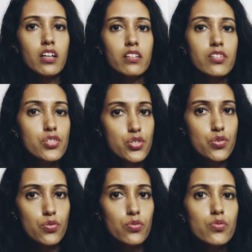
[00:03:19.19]
This
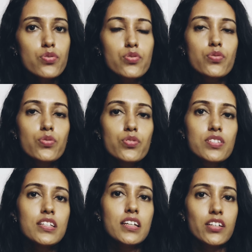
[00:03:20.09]
too soothes
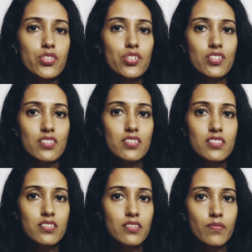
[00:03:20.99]
the
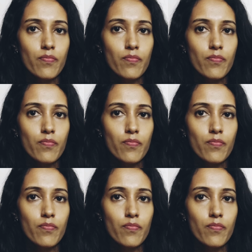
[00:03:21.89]
itchiness.